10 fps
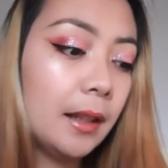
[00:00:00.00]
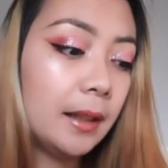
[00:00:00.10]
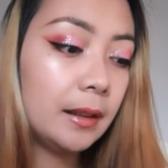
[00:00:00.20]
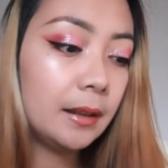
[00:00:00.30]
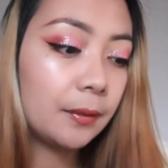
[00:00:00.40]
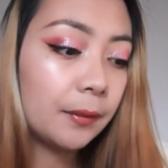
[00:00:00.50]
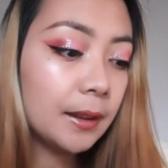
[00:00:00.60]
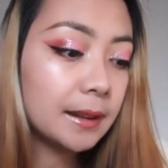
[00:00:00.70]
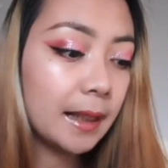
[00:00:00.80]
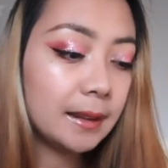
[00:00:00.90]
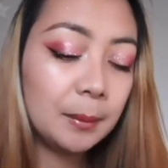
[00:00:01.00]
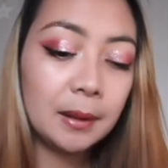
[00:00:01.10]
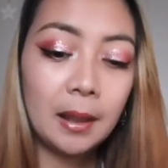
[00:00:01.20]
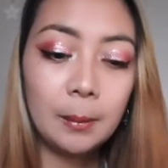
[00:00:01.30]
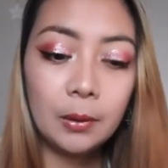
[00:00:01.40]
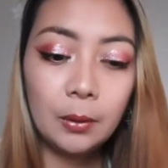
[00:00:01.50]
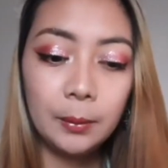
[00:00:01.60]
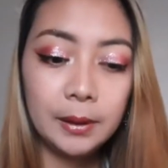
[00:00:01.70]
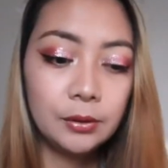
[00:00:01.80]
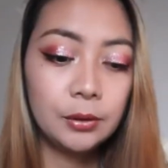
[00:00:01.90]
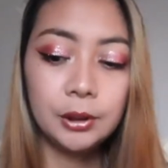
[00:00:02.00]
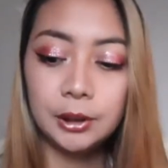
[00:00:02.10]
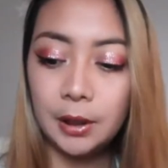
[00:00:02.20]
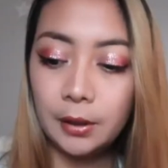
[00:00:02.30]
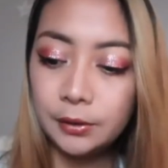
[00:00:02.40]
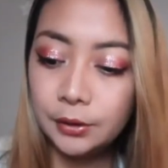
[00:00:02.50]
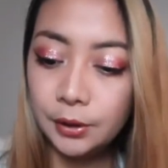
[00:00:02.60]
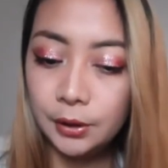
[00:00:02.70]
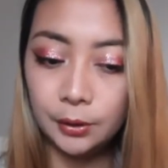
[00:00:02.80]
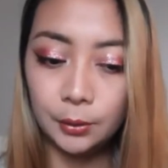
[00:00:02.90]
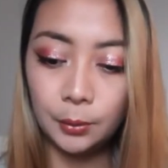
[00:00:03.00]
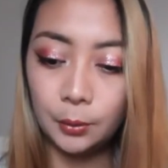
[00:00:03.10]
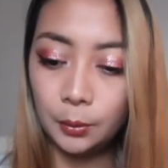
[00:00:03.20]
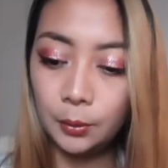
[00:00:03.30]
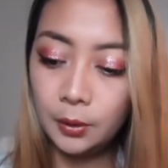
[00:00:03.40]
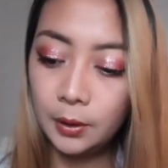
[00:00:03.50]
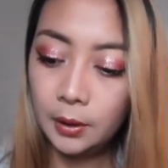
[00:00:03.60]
and then the first item that I'm going to share to you